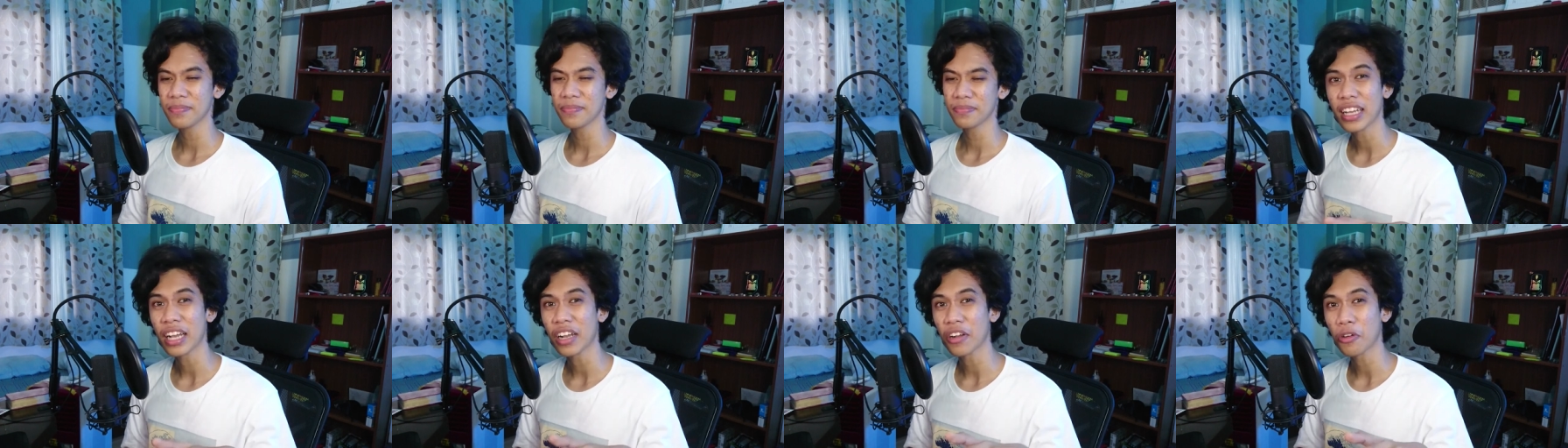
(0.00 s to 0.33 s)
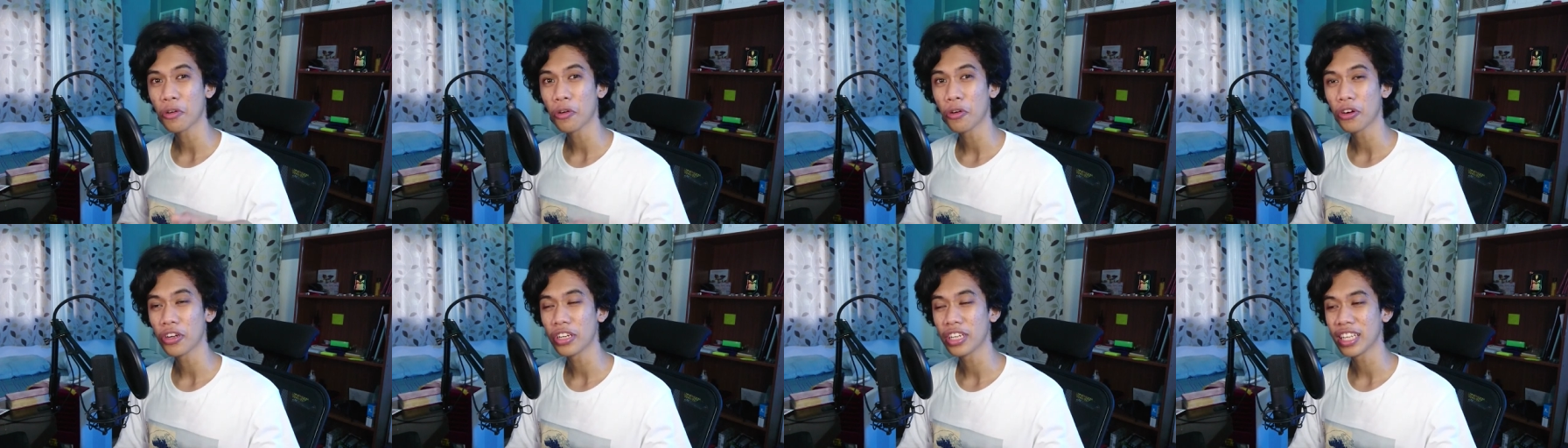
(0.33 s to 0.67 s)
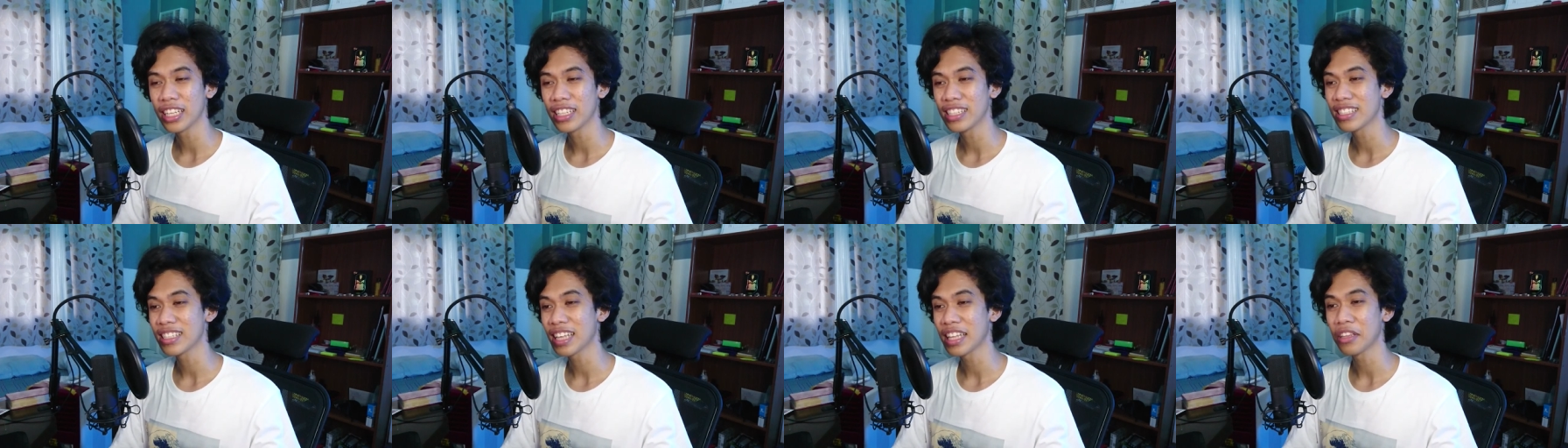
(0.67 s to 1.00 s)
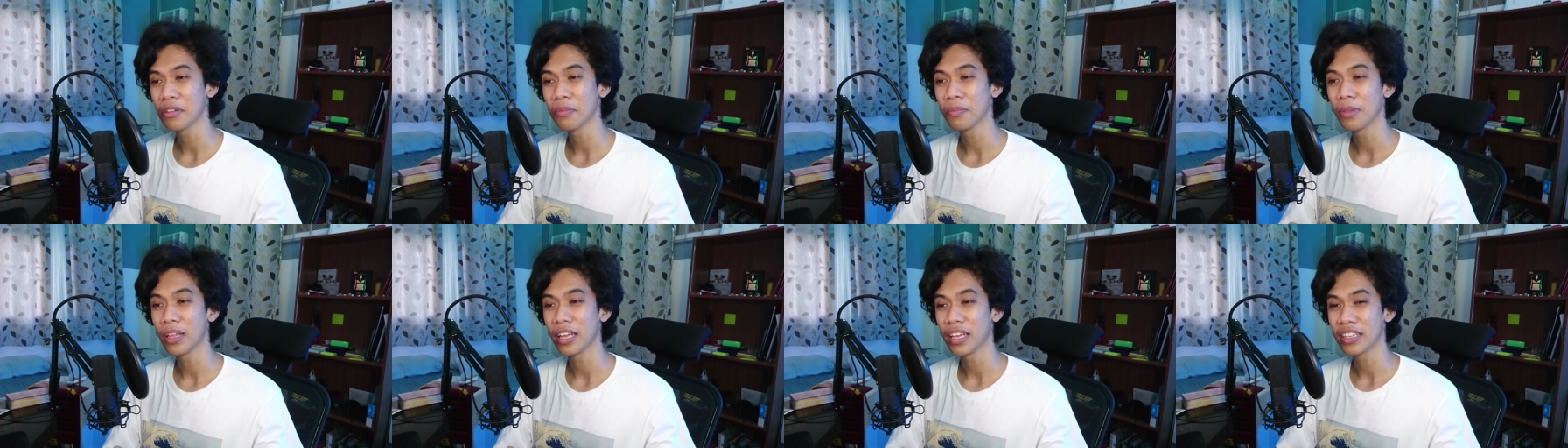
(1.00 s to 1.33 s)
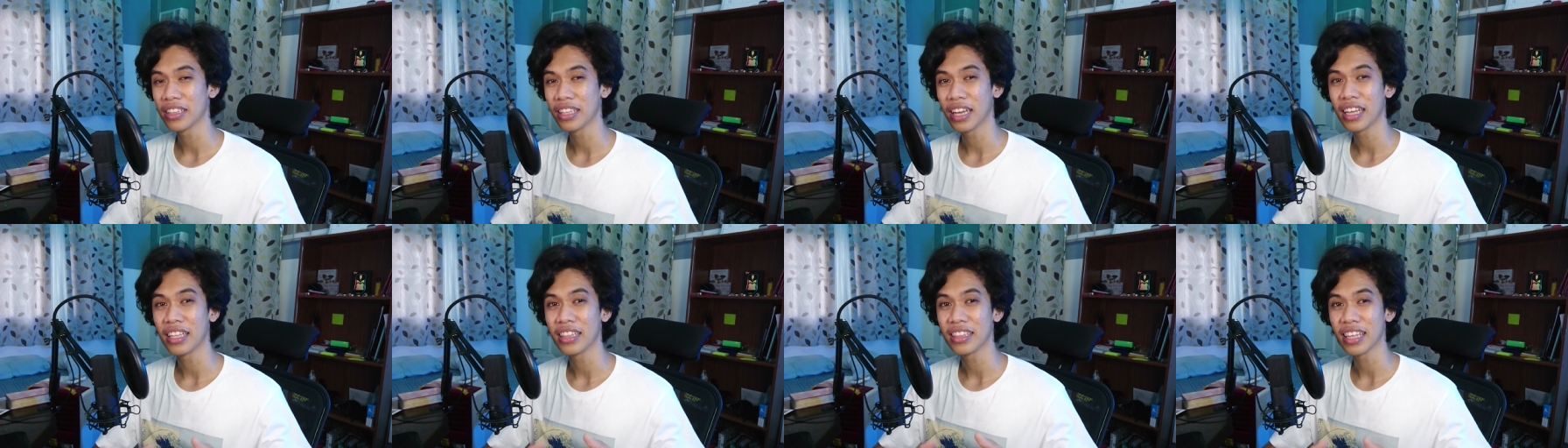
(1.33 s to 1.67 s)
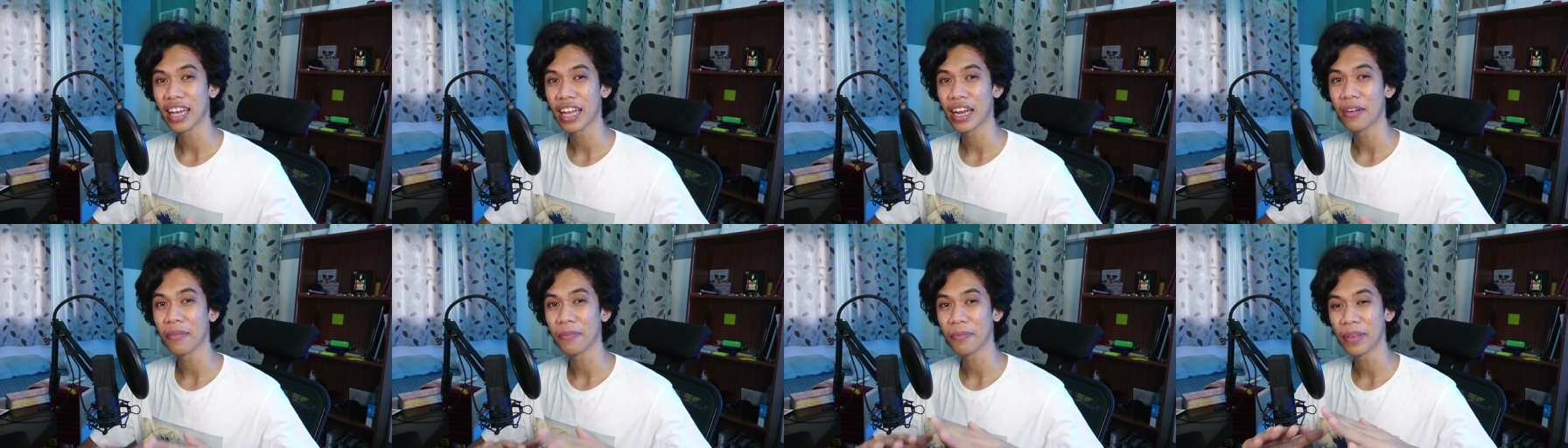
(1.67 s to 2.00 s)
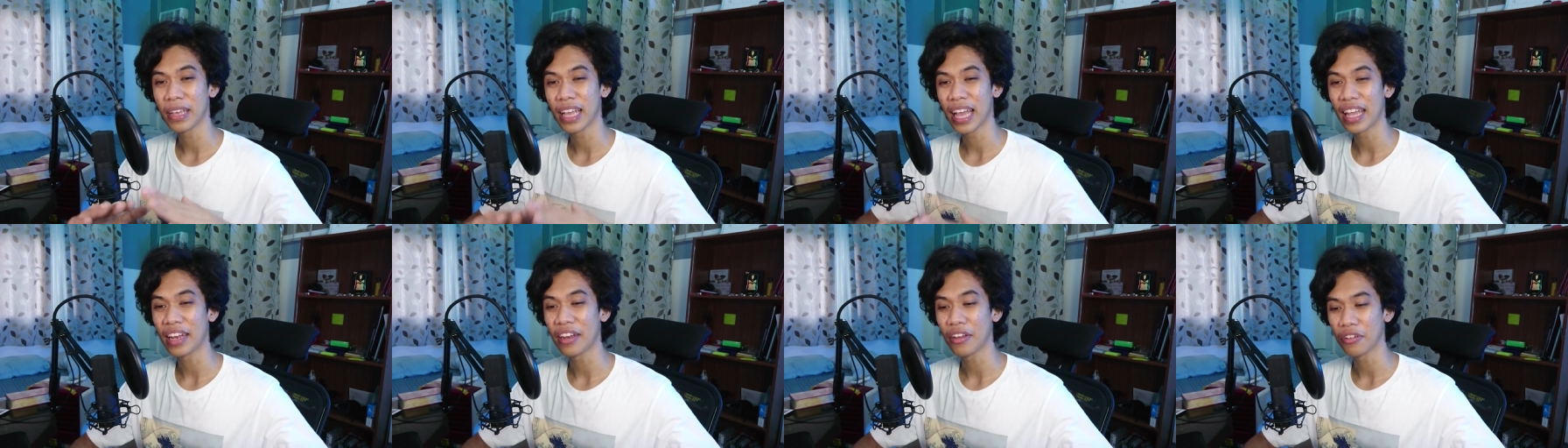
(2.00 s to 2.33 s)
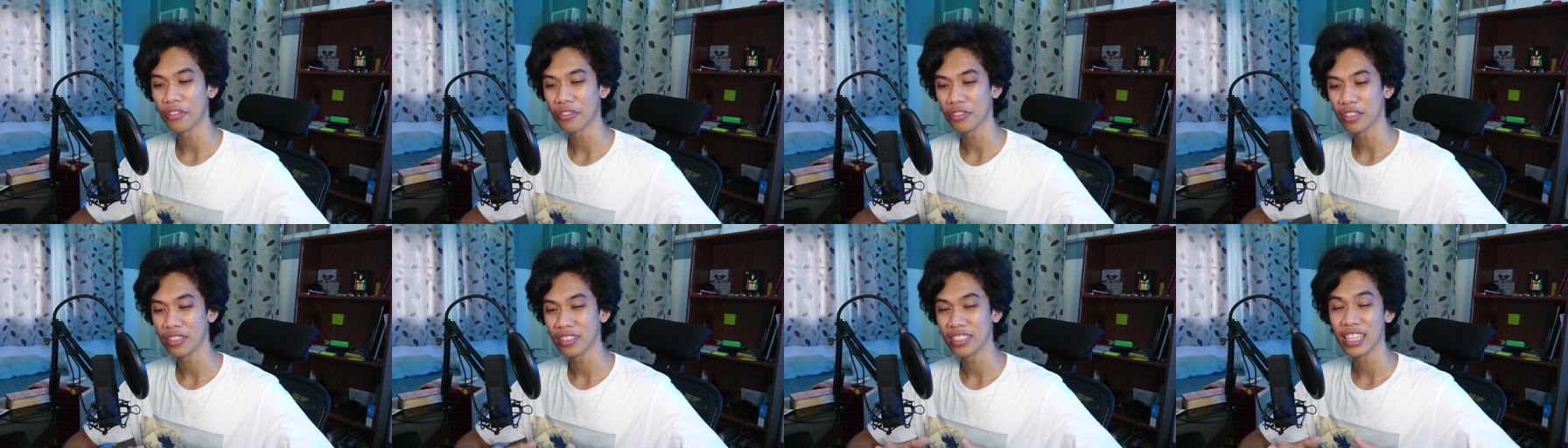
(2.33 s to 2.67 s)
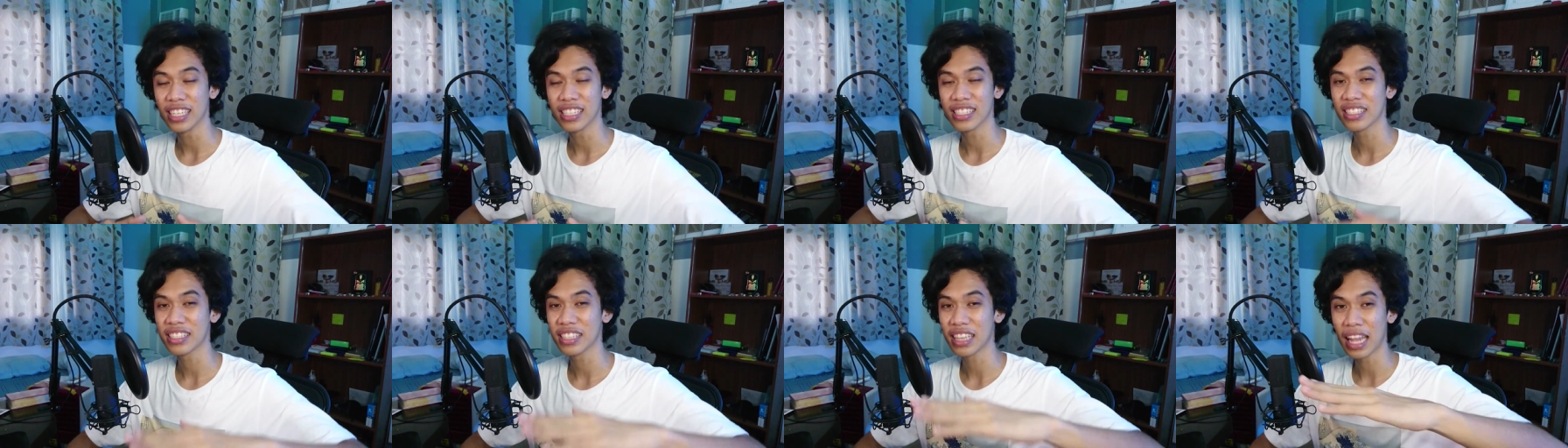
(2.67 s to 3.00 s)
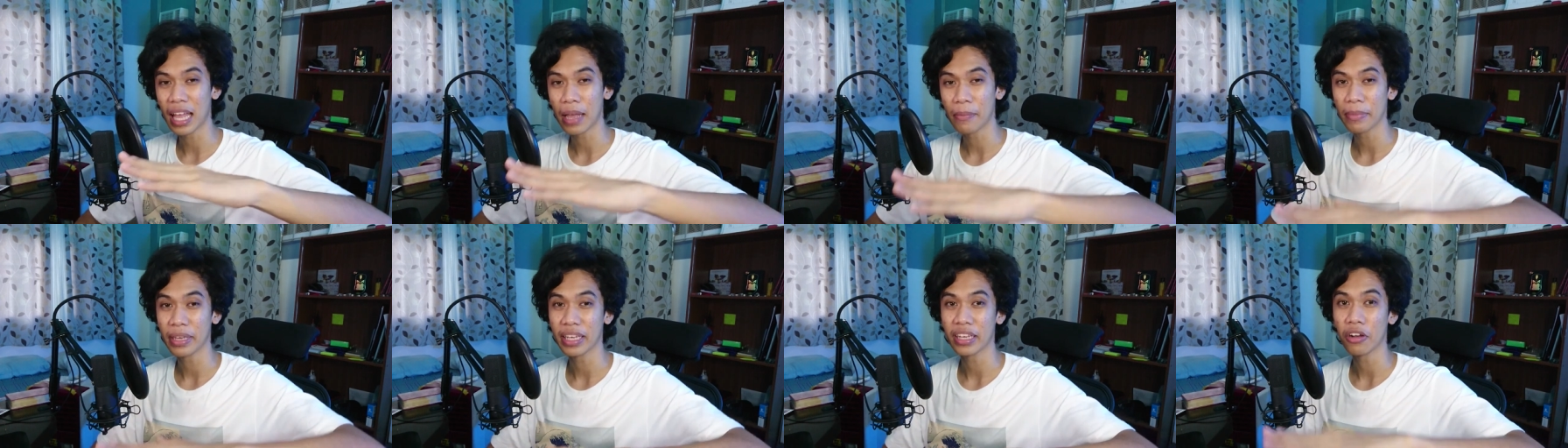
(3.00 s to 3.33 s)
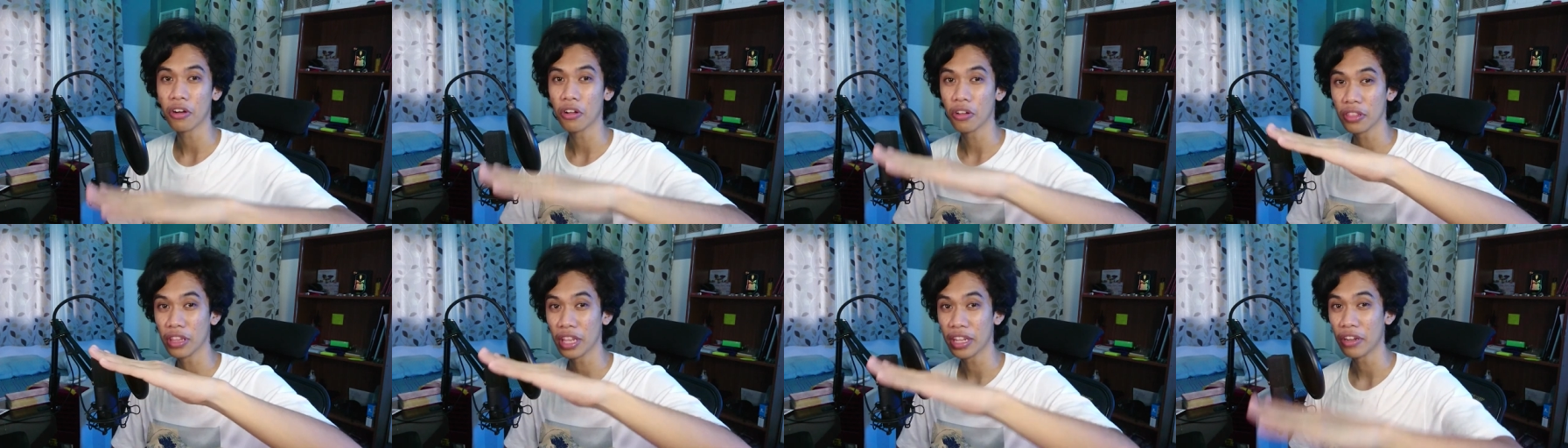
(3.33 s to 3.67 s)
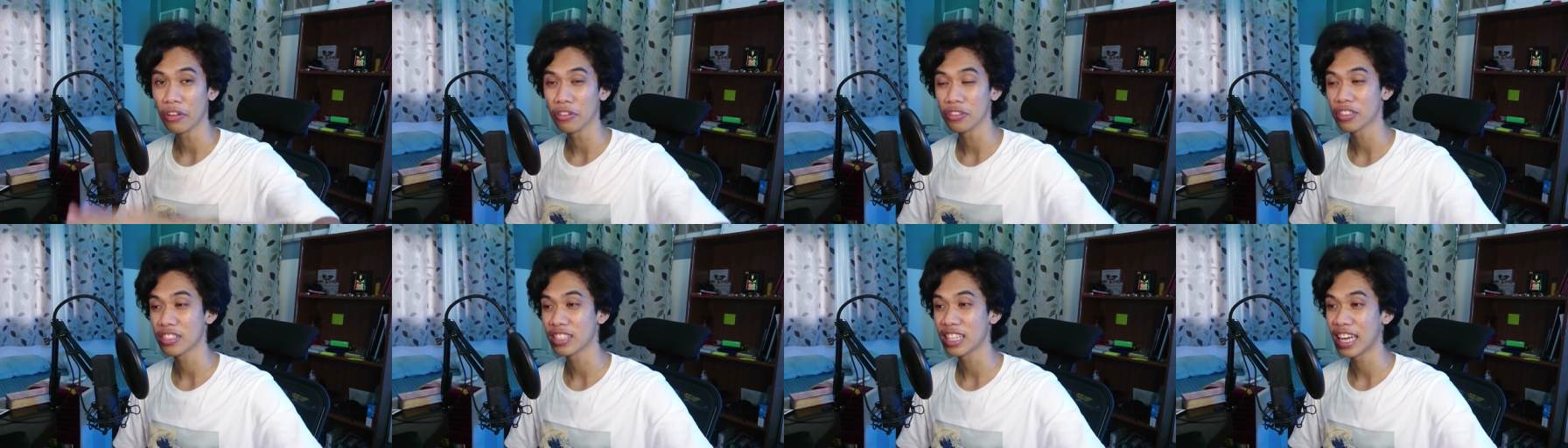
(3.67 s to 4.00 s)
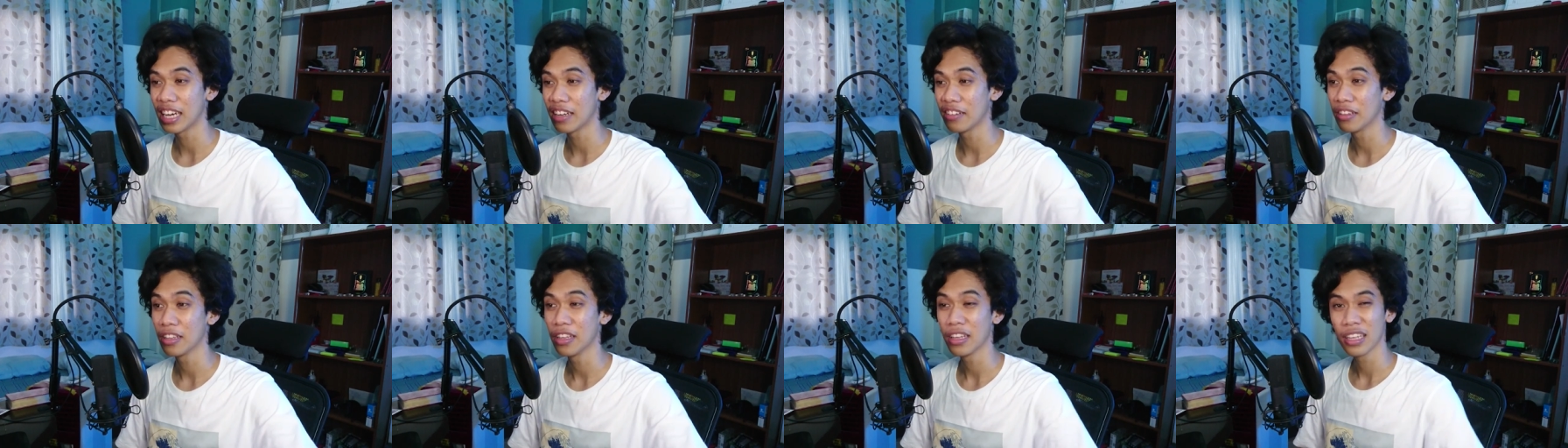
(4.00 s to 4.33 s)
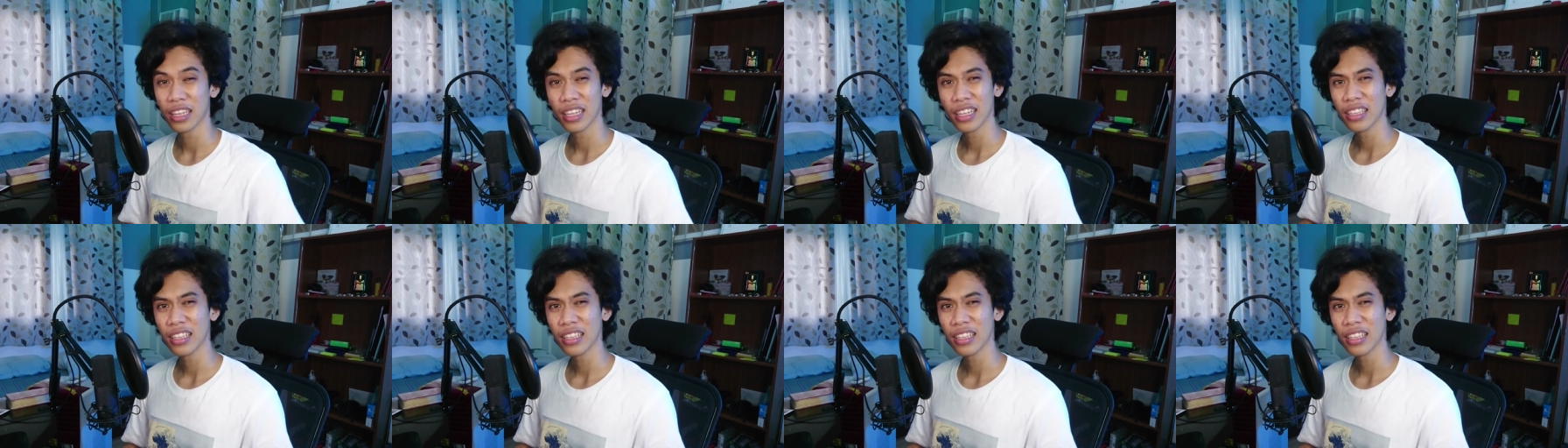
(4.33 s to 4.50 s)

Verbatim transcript: playing a chord instead of playing the entire piano, just slamming all the notes down.